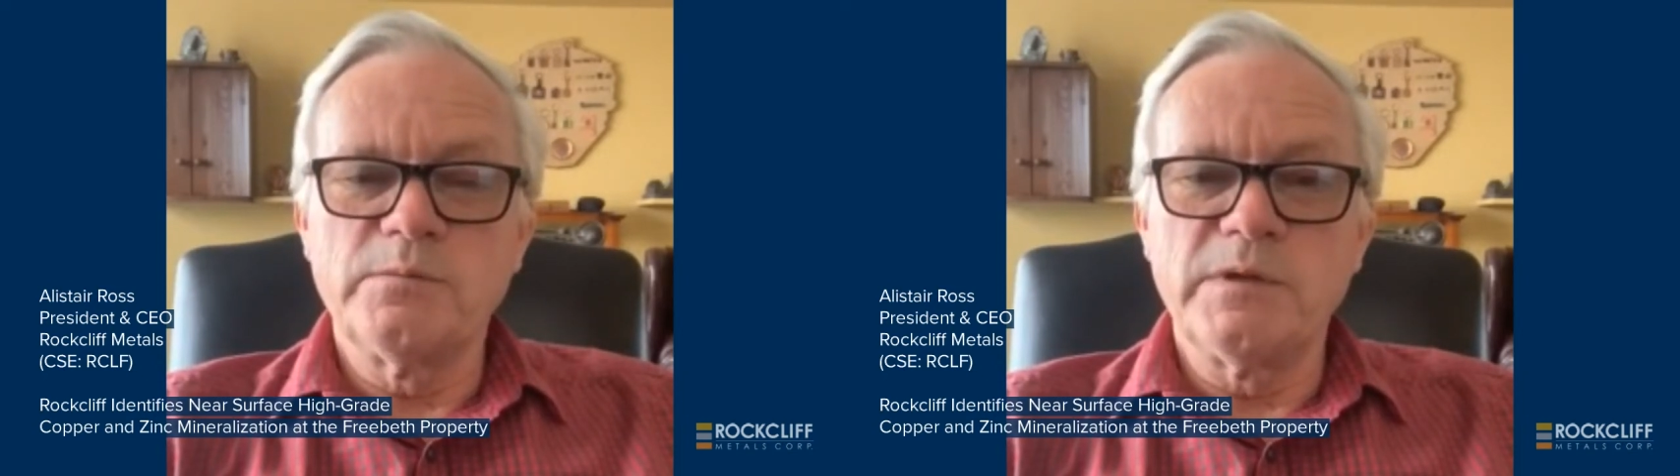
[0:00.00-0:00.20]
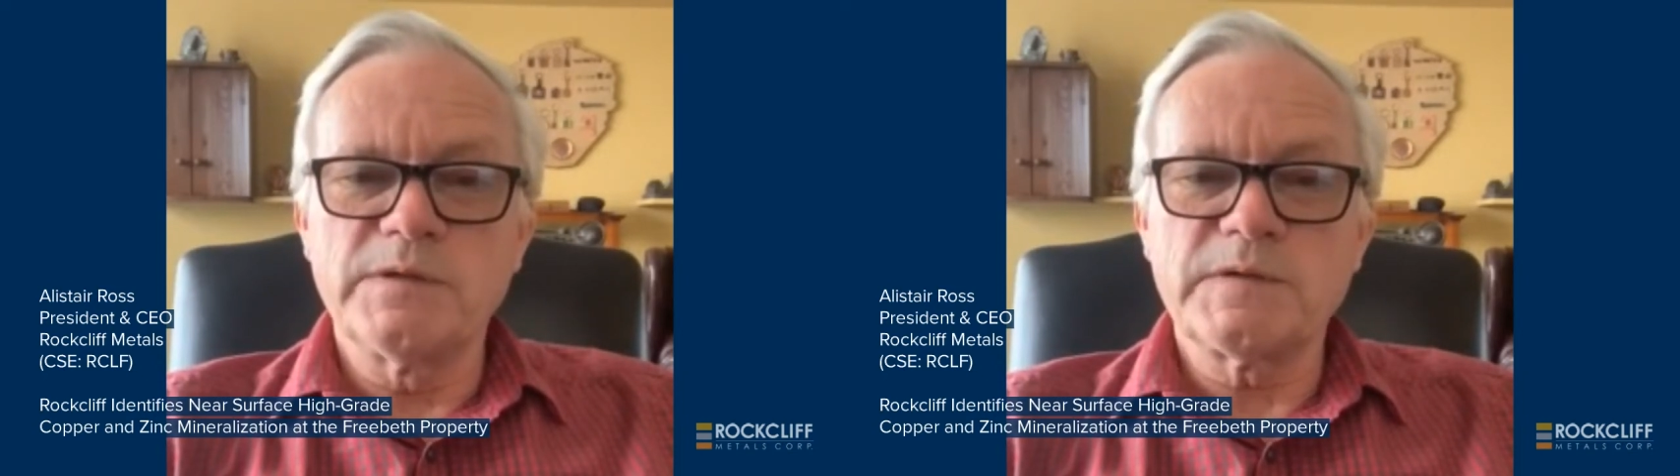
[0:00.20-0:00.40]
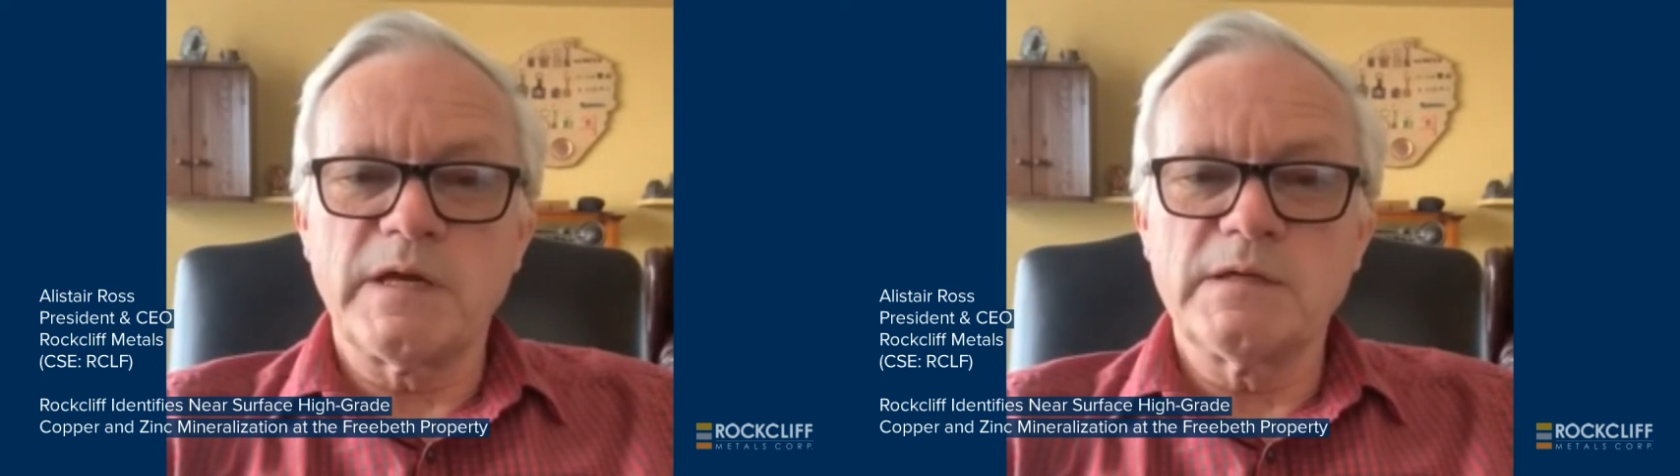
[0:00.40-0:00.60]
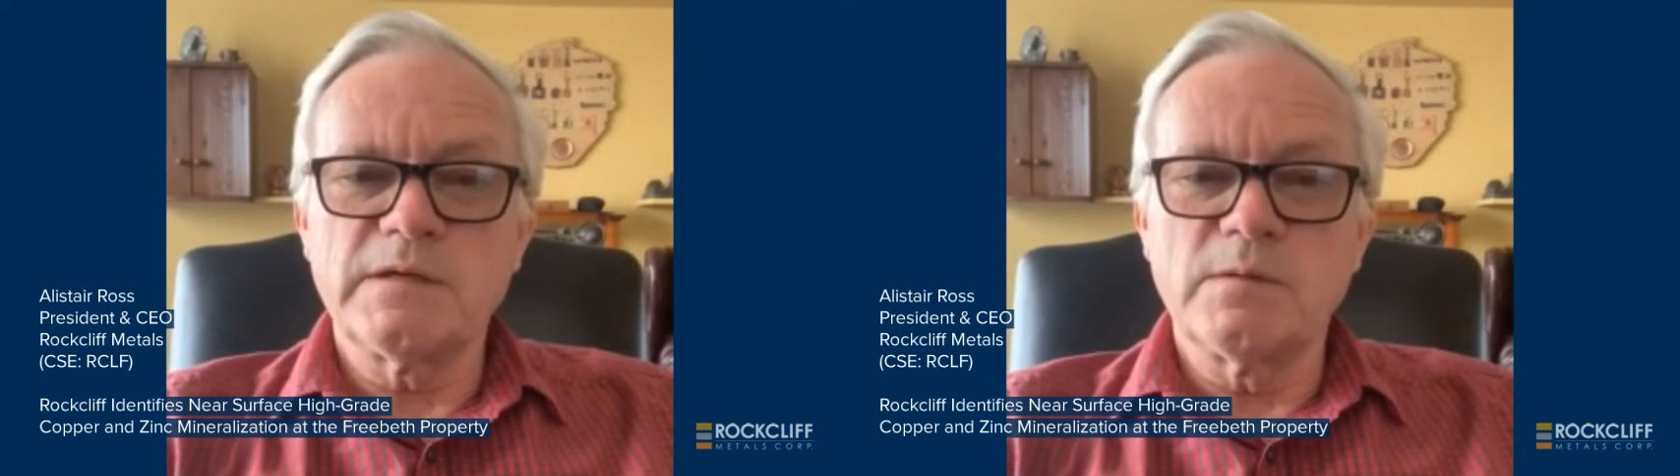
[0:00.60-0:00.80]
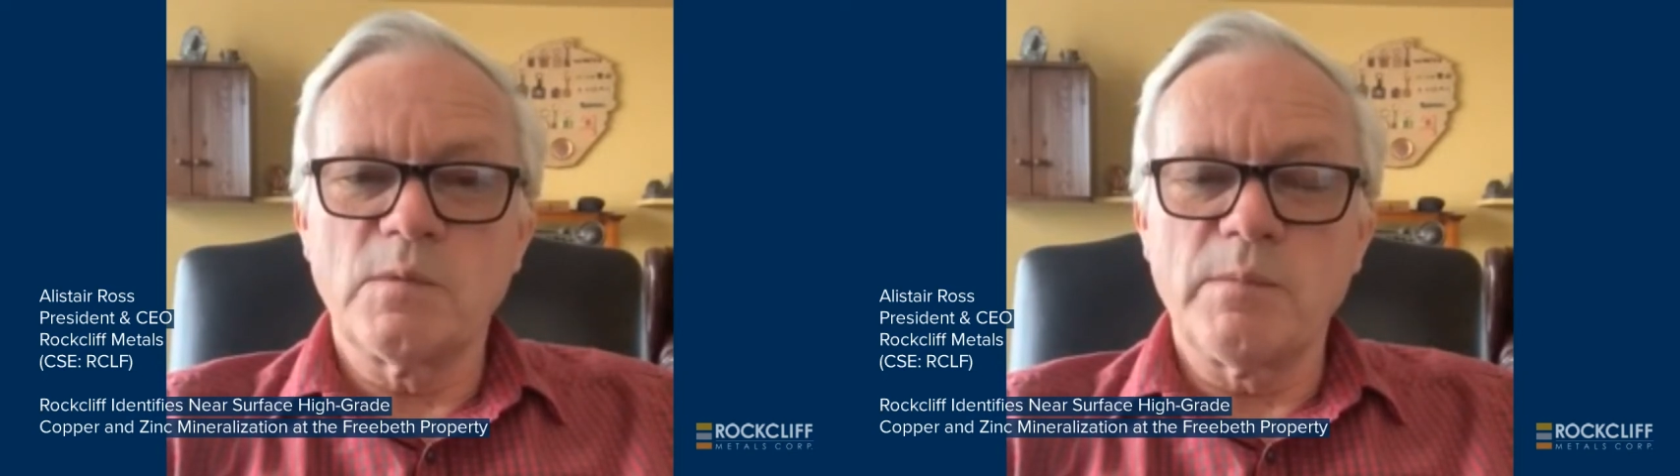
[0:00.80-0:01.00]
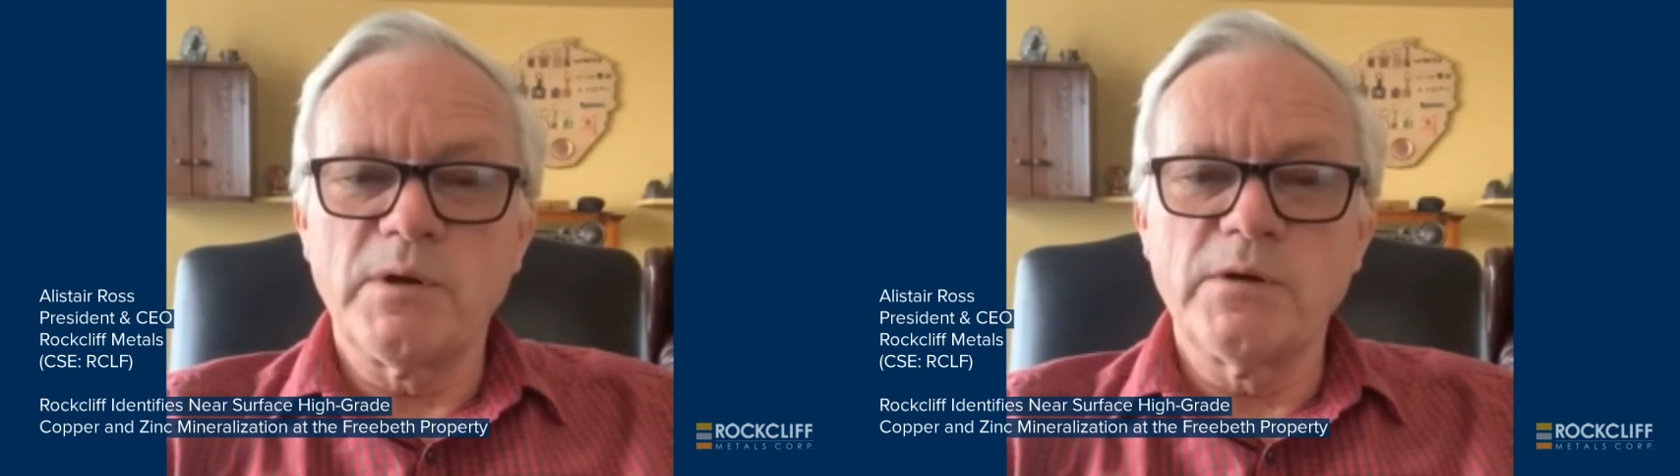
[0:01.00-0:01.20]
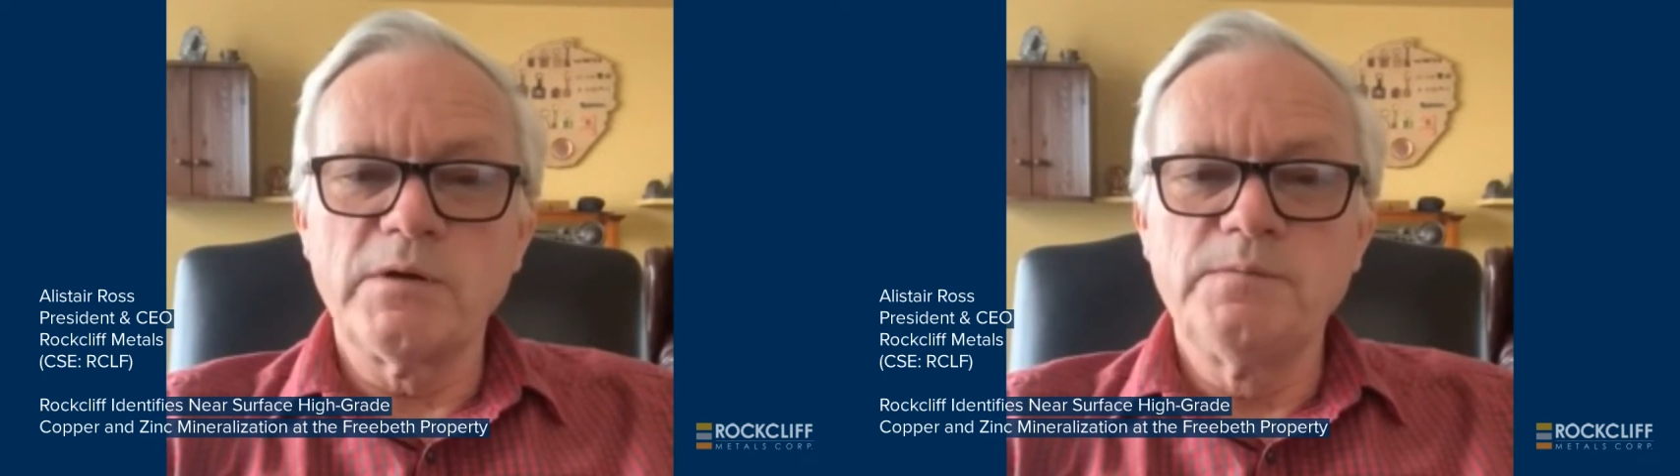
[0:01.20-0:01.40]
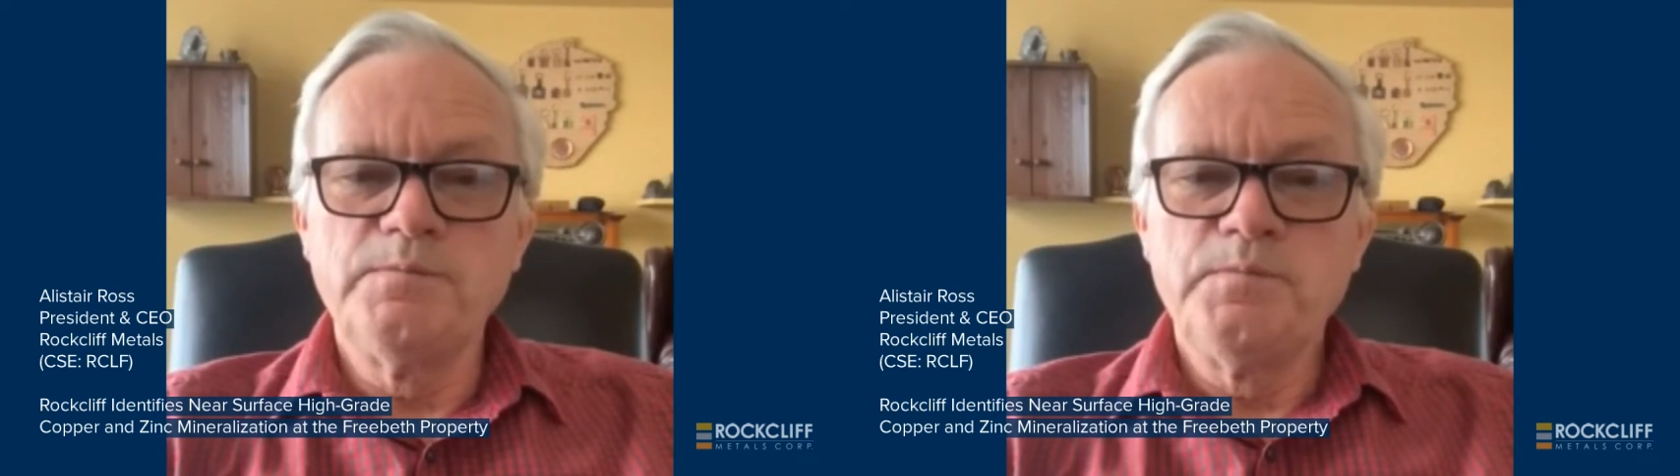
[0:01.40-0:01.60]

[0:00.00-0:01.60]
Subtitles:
mill site in Waboden.